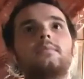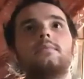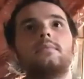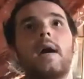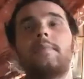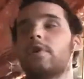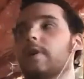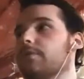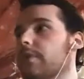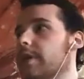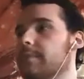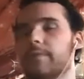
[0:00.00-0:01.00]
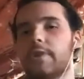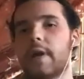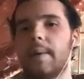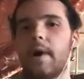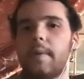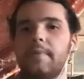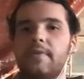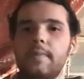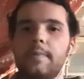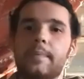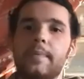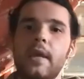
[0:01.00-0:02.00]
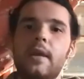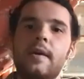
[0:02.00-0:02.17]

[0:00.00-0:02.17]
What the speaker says: voting for you. I'll be VP. Yeah.